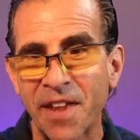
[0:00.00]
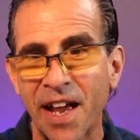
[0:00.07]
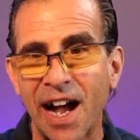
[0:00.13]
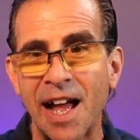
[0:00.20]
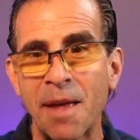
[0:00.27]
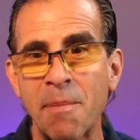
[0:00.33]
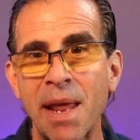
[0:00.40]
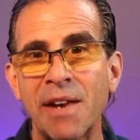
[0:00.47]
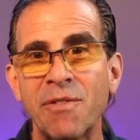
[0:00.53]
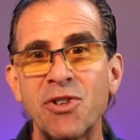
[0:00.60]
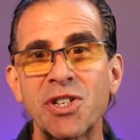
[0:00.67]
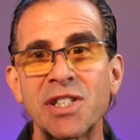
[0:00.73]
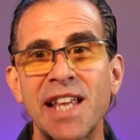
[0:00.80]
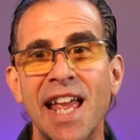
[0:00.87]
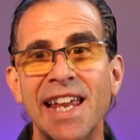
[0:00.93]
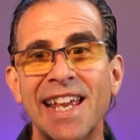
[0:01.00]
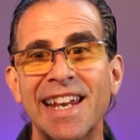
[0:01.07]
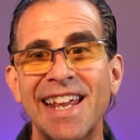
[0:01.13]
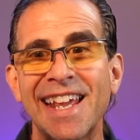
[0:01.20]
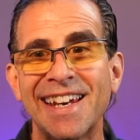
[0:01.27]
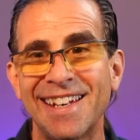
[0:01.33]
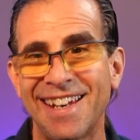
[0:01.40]
I may have just taken
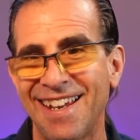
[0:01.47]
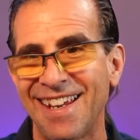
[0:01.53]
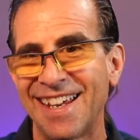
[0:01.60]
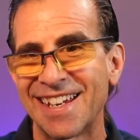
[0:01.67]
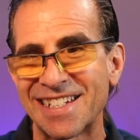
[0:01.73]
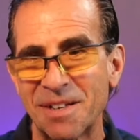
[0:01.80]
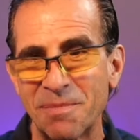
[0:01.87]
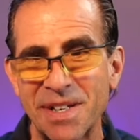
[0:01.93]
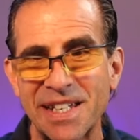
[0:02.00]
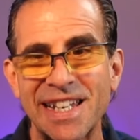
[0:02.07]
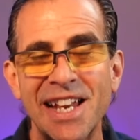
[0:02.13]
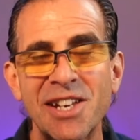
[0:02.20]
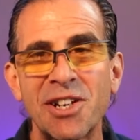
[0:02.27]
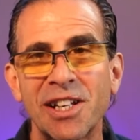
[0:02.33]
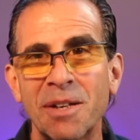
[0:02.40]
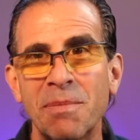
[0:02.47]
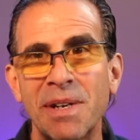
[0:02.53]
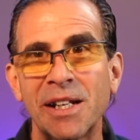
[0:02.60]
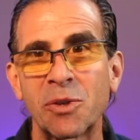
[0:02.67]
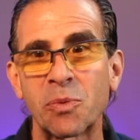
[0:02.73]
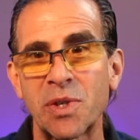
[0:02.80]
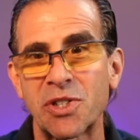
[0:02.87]
in some essential
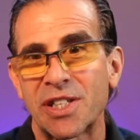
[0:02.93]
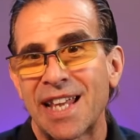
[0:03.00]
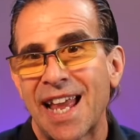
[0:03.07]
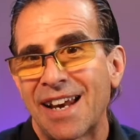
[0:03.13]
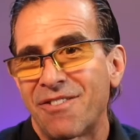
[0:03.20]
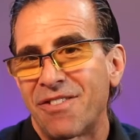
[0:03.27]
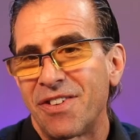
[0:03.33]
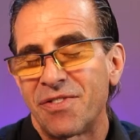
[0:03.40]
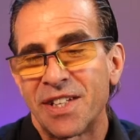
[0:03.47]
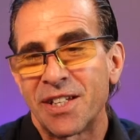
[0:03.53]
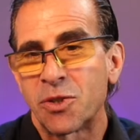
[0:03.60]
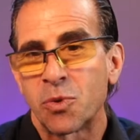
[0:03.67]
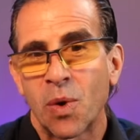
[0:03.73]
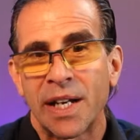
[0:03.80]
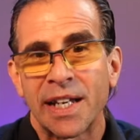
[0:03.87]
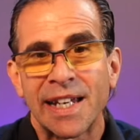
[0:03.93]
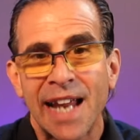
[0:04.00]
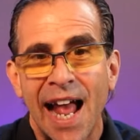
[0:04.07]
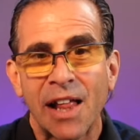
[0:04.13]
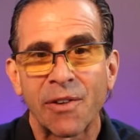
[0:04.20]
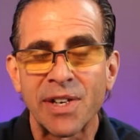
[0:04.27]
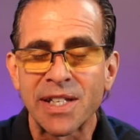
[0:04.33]
aminos, which are 10, 15, 20
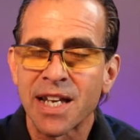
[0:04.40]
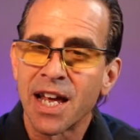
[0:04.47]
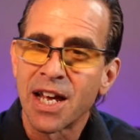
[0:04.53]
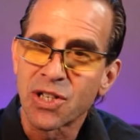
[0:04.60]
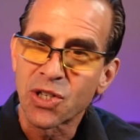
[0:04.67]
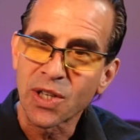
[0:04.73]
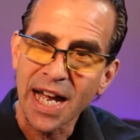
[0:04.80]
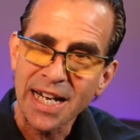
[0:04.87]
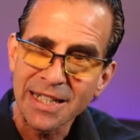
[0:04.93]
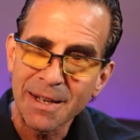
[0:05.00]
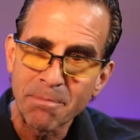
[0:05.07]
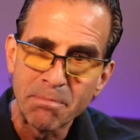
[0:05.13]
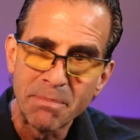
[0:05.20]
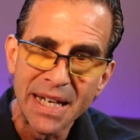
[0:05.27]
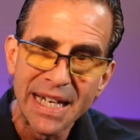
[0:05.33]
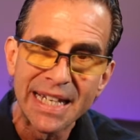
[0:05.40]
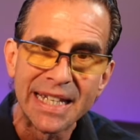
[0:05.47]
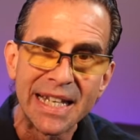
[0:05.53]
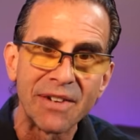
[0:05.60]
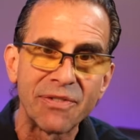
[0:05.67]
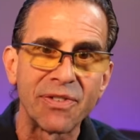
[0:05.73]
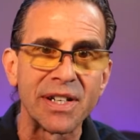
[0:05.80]
calories. So that's the big
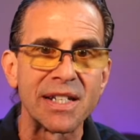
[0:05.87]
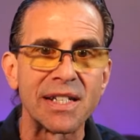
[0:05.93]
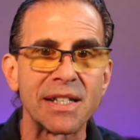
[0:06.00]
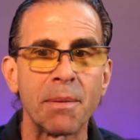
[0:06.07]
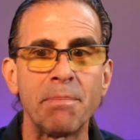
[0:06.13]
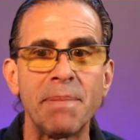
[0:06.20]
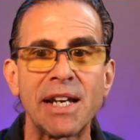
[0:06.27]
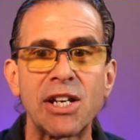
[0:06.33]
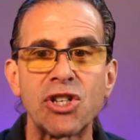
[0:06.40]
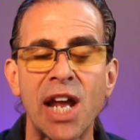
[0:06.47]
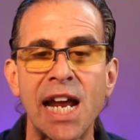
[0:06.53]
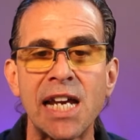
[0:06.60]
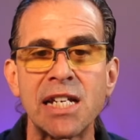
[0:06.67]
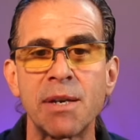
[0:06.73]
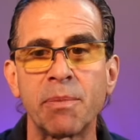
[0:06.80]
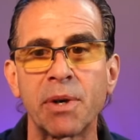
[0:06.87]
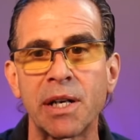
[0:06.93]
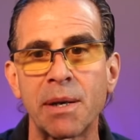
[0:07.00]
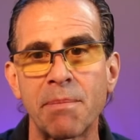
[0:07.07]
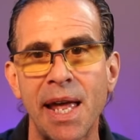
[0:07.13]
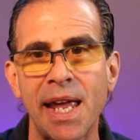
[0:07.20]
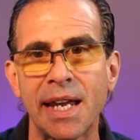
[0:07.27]
difference, the big change I'm going to
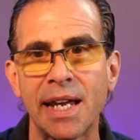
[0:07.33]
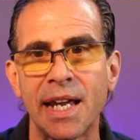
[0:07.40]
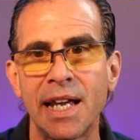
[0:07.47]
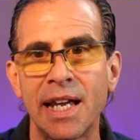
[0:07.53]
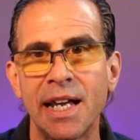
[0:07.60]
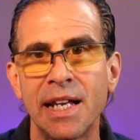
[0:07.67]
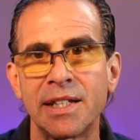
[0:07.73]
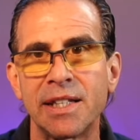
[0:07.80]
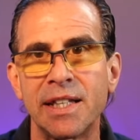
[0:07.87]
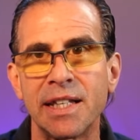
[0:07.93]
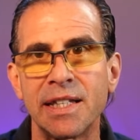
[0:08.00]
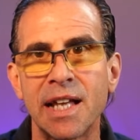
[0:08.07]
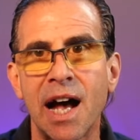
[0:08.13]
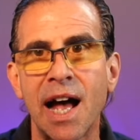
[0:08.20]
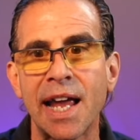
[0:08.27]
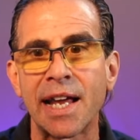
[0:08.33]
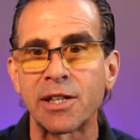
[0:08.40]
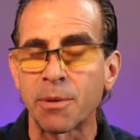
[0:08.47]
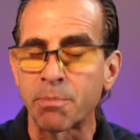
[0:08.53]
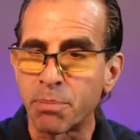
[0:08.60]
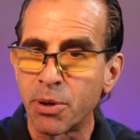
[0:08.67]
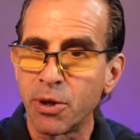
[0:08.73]
make to the diet to
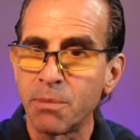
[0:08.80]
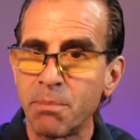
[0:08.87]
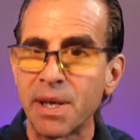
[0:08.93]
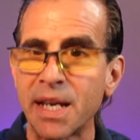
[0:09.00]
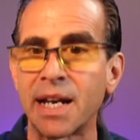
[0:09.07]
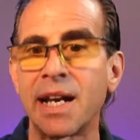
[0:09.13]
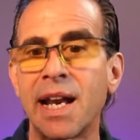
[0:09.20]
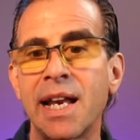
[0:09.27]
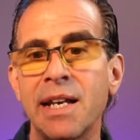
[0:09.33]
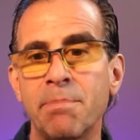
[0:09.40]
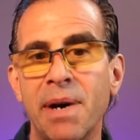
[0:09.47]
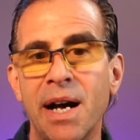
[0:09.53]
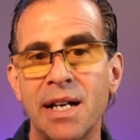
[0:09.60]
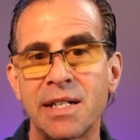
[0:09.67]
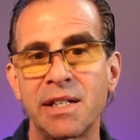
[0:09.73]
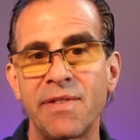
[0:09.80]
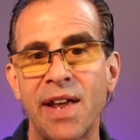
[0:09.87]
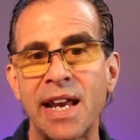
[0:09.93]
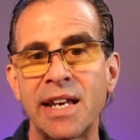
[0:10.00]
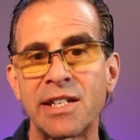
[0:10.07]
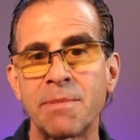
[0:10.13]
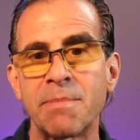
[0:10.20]
put me in a positive
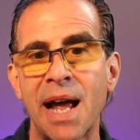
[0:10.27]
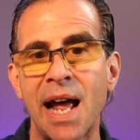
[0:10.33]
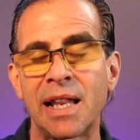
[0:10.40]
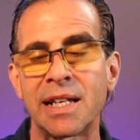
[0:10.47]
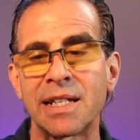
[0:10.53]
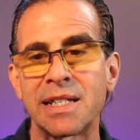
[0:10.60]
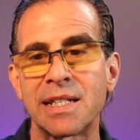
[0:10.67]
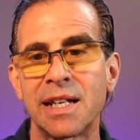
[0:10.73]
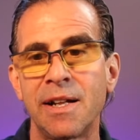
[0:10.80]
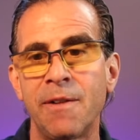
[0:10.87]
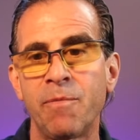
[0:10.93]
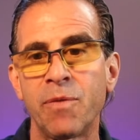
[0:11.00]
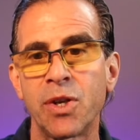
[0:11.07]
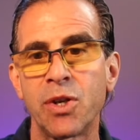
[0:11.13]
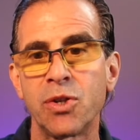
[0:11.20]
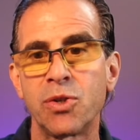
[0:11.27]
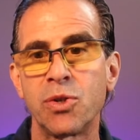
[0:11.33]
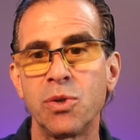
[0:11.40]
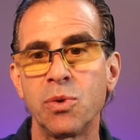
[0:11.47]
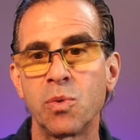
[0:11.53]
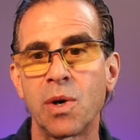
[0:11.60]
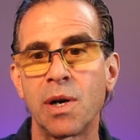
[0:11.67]
energy balance
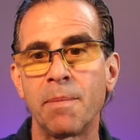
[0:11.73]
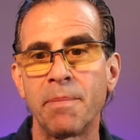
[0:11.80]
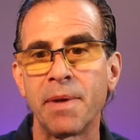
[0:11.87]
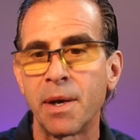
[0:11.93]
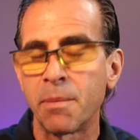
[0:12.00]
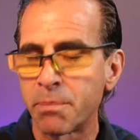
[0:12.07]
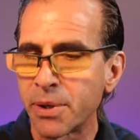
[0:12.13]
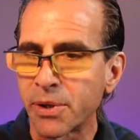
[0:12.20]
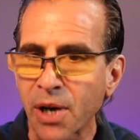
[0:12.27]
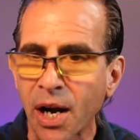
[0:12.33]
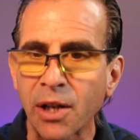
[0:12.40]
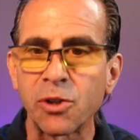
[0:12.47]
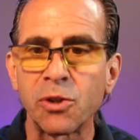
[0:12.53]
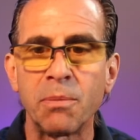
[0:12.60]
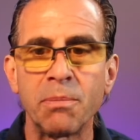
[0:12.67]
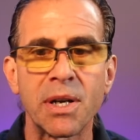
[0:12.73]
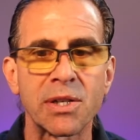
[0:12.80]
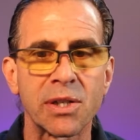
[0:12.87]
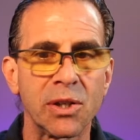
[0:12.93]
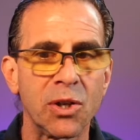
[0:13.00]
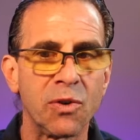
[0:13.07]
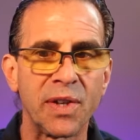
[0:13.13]
to put on a little
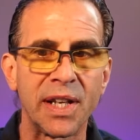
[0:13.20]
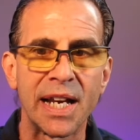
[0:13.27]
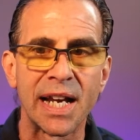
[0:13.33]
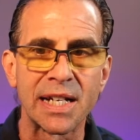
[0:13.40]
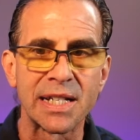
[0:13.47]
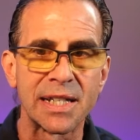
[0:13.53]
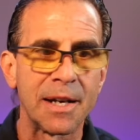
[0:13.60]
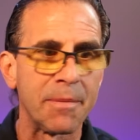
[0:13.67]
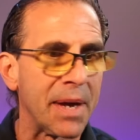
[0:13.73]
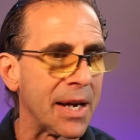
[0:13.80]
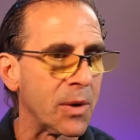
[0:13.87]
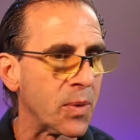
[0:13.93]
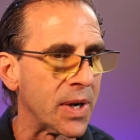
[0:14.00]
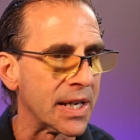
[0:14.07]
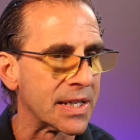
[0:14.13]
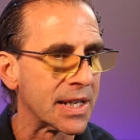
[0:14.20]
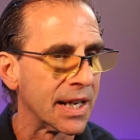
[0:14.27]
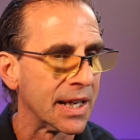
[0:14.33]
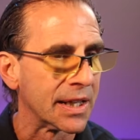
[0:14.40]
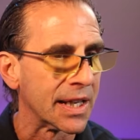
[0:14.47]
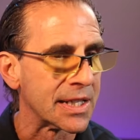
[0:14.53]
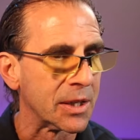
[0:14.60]
muscle over the next 8 weeks.
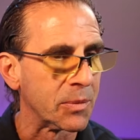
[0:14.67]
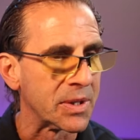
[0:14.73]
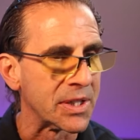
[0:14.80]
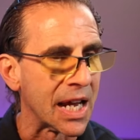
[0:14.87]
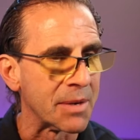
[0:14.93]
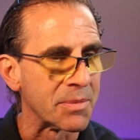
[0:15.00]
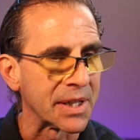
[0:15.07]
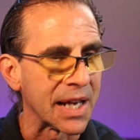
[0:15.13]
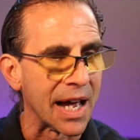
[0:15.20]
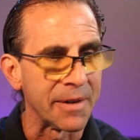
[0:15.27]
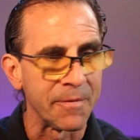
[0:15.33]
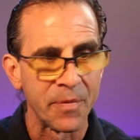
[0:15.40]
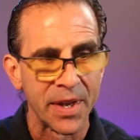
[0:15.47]
Let's see what James got.